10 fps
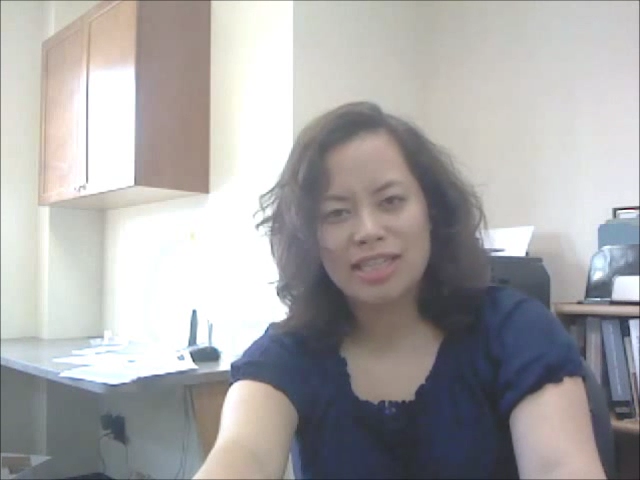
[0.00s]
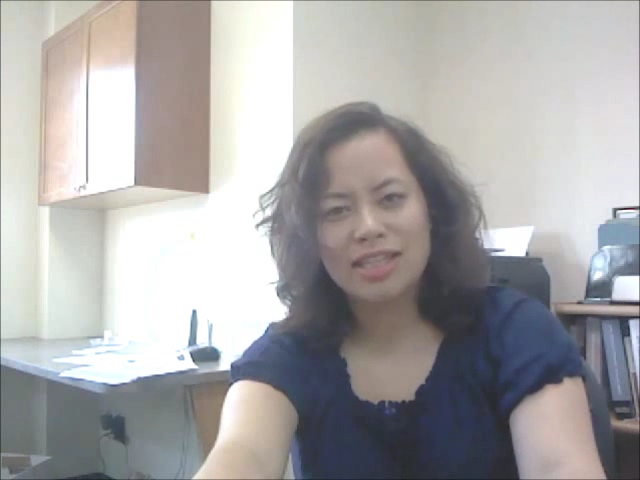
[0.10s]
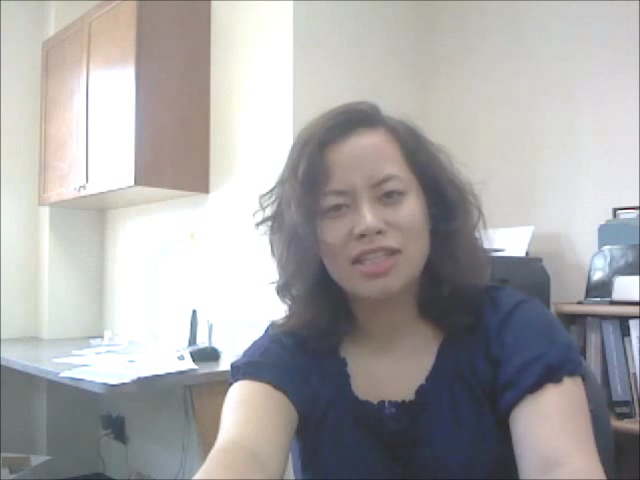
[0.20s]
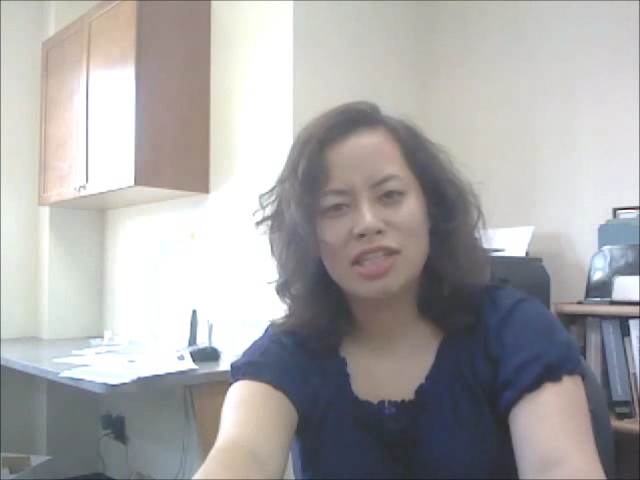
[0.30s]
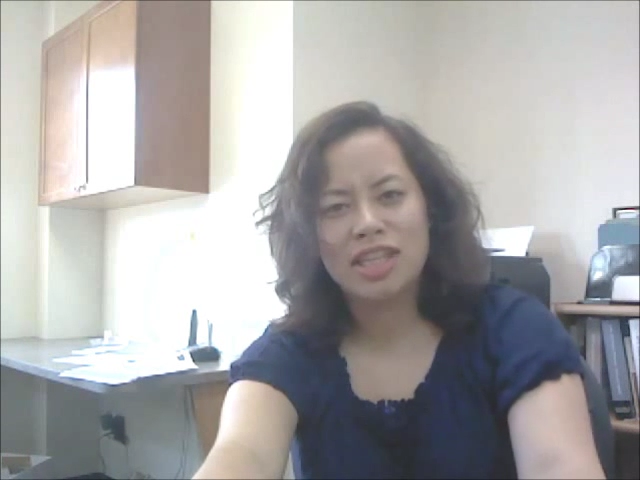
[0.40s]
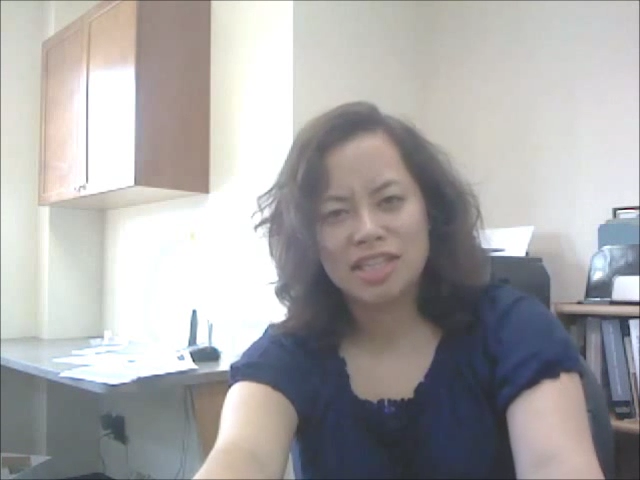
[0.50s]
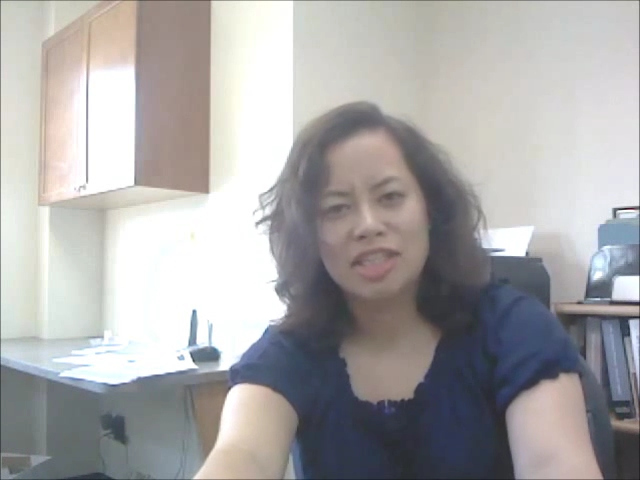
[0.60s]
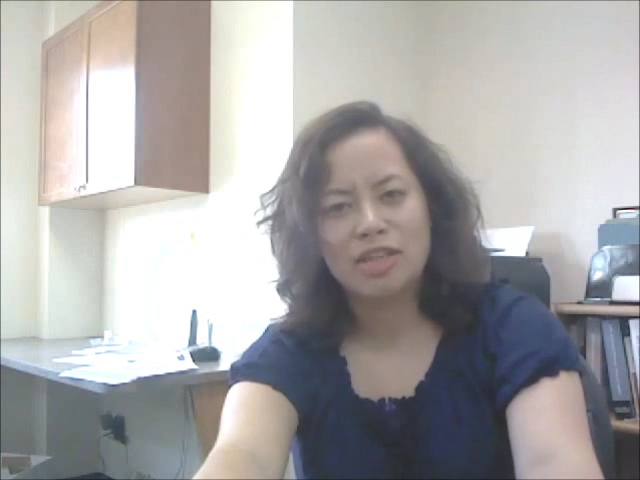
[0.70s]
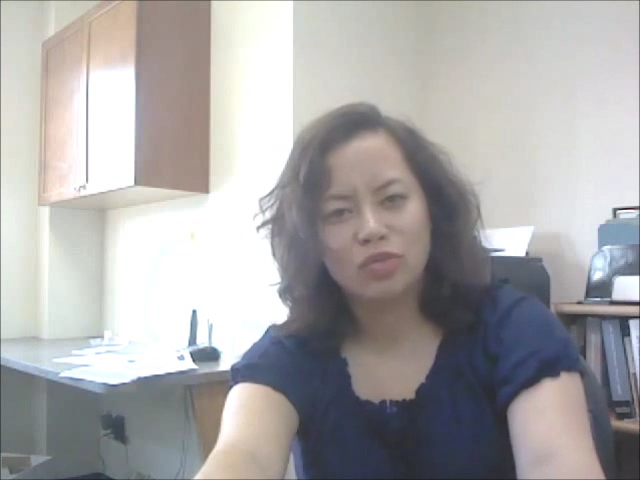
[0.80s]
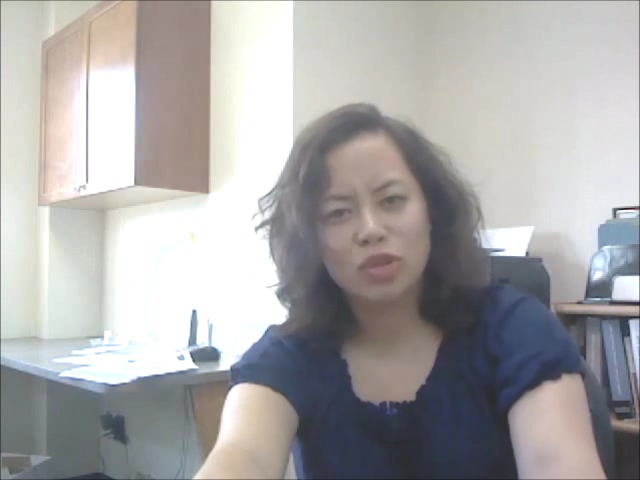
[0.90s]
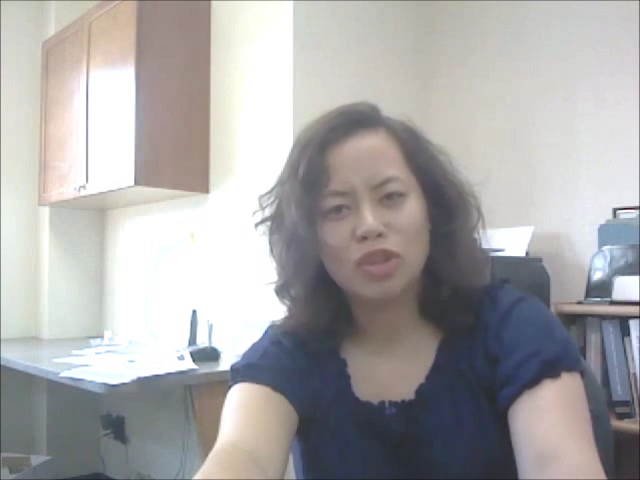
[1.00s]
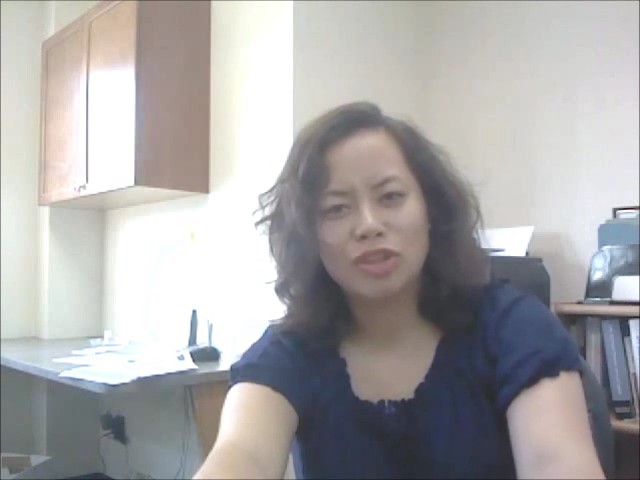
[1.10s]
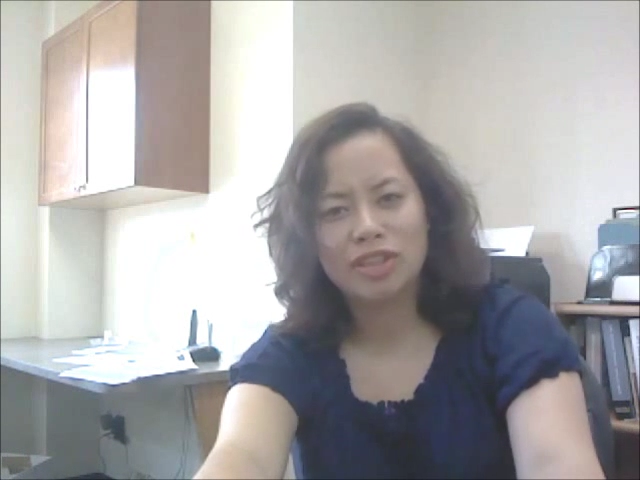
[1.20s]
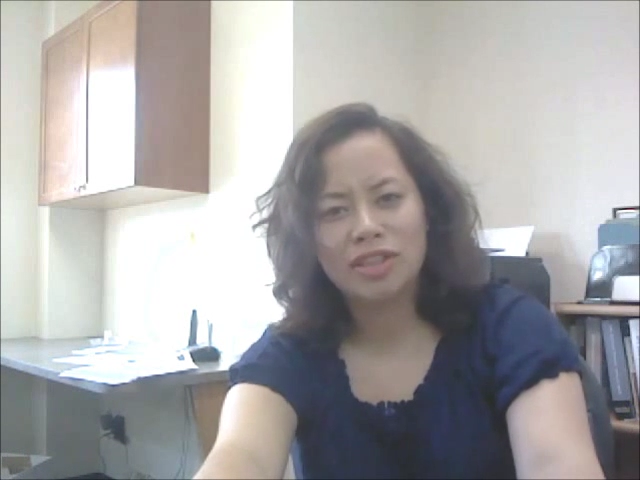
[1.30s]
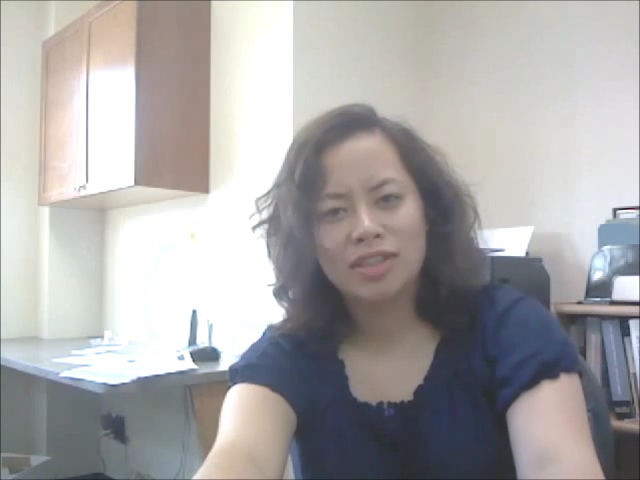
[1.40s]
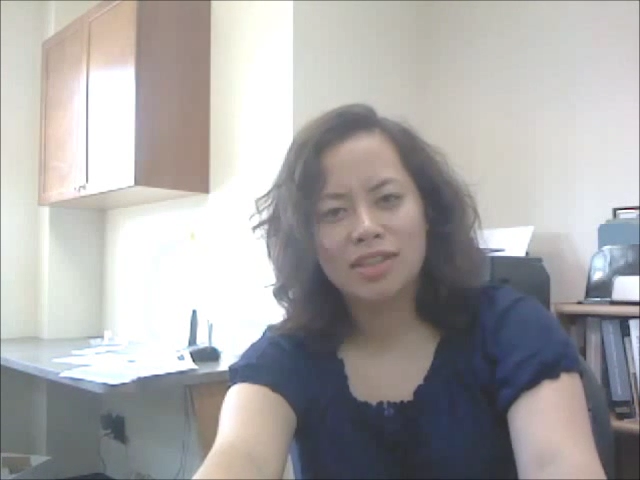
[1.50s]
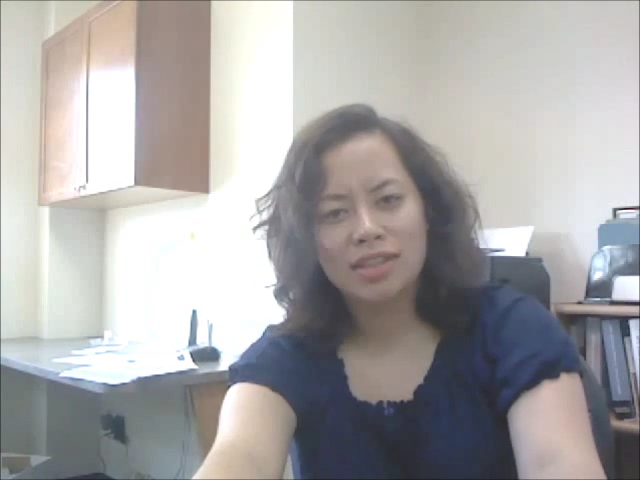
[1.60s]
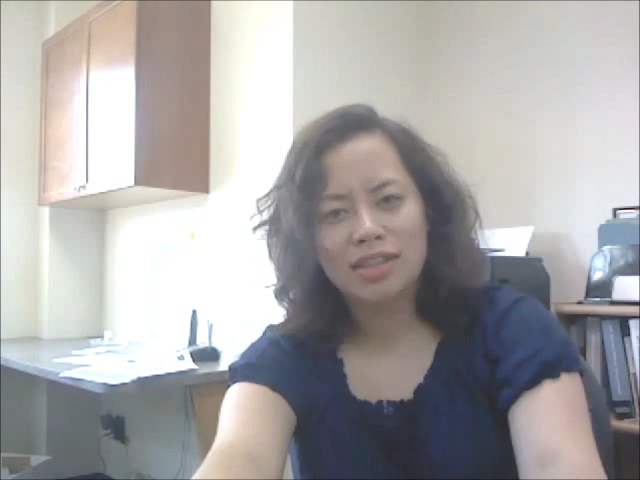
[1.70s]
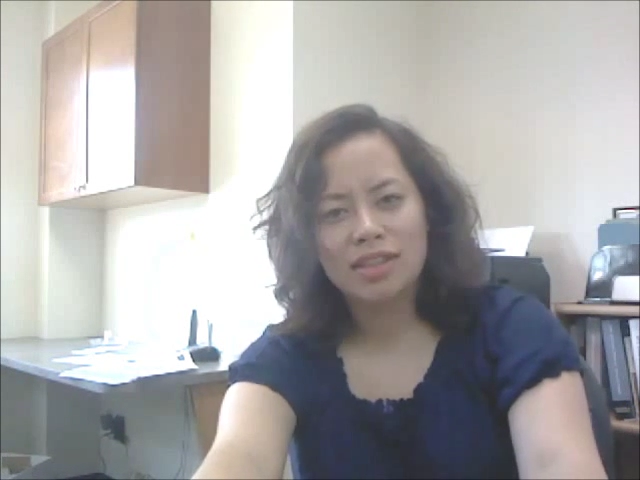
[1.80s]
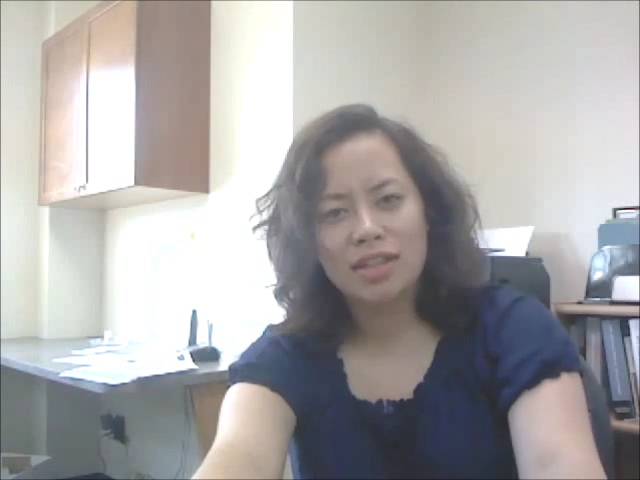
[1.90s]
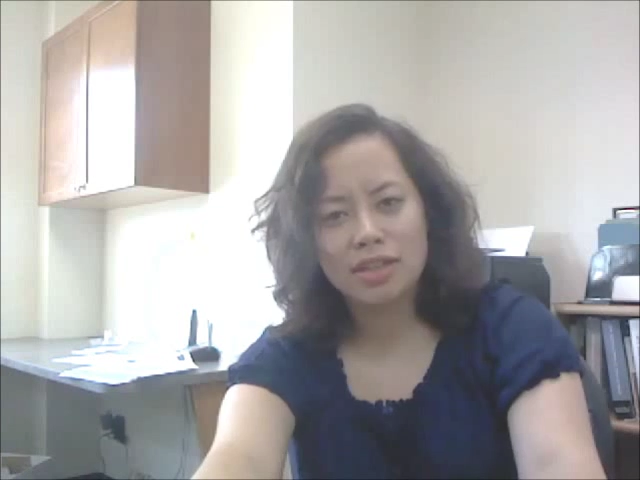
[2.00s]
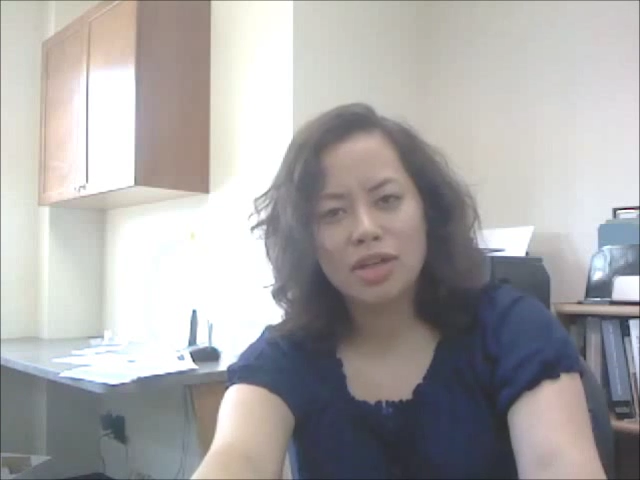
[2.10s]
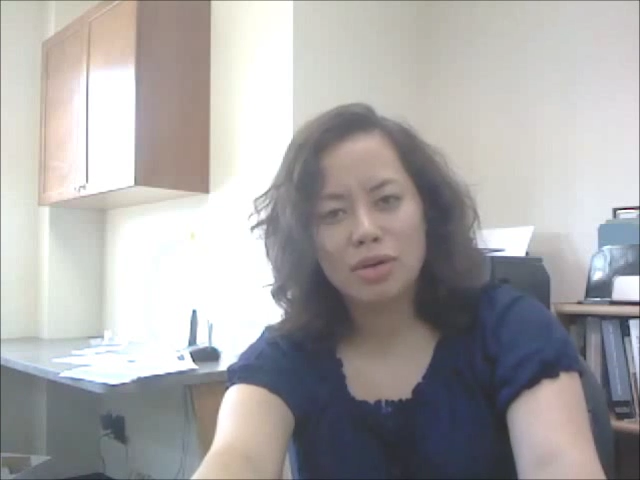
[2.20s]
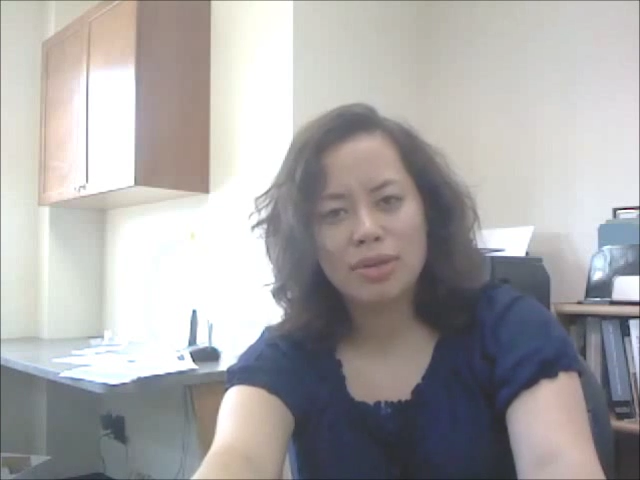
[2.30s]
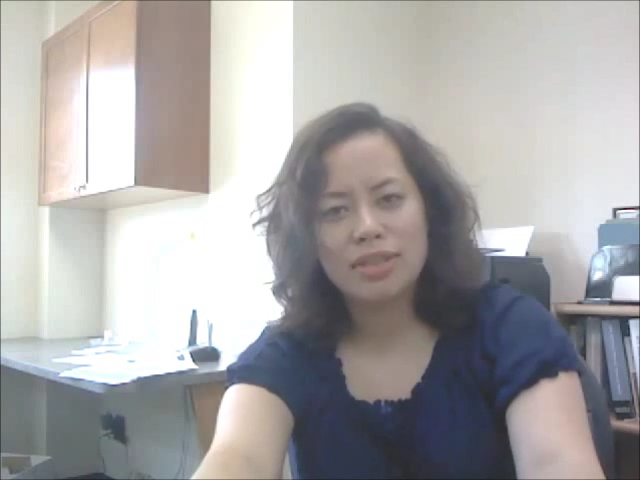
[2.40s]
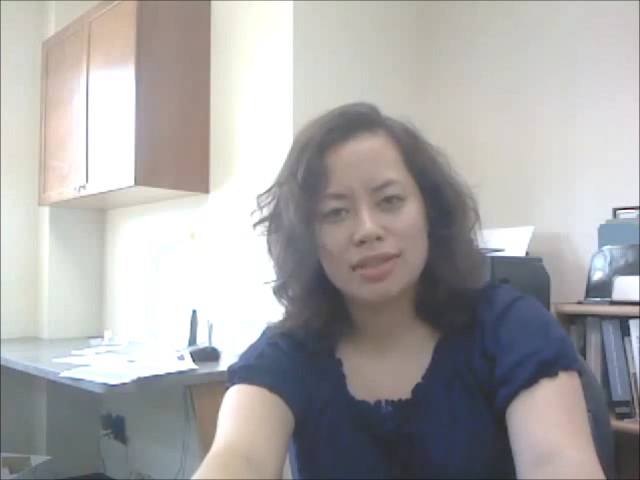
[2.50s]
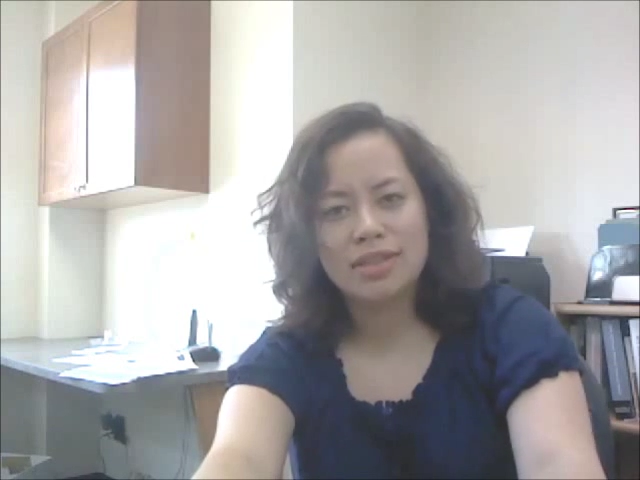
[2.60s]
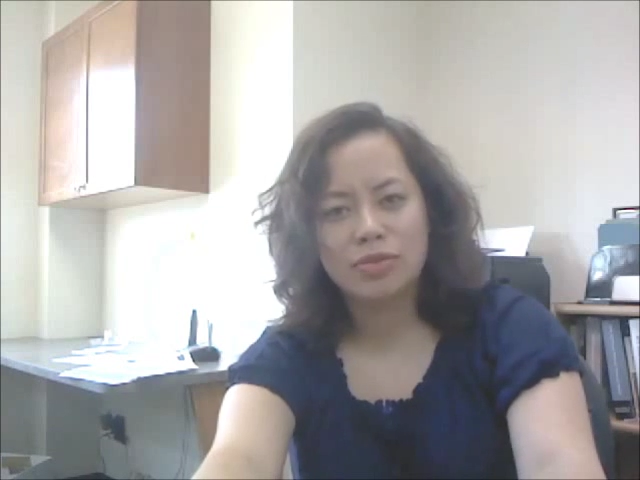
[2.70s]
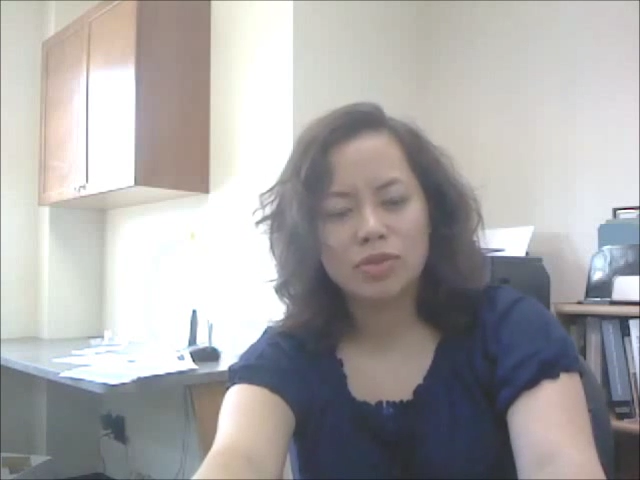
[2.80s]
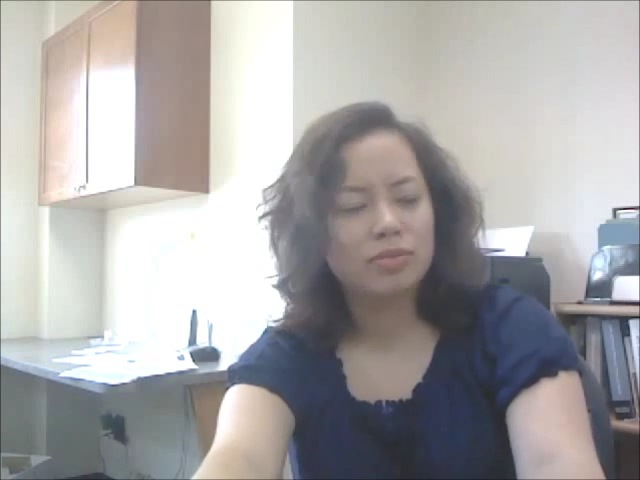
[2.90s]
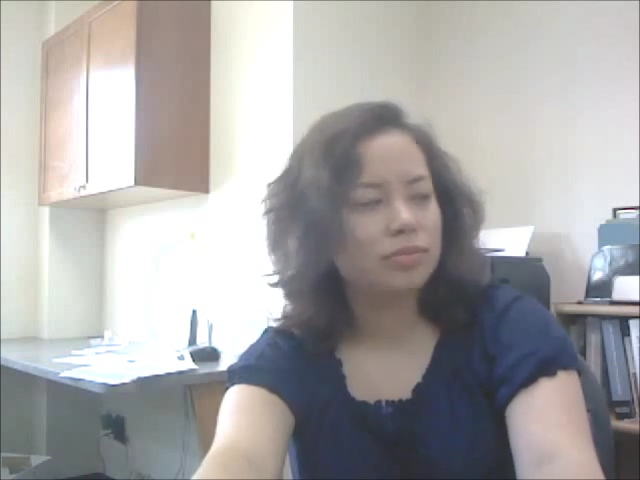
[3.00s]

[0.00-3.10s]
Is it this difficult? Is it always this difficult?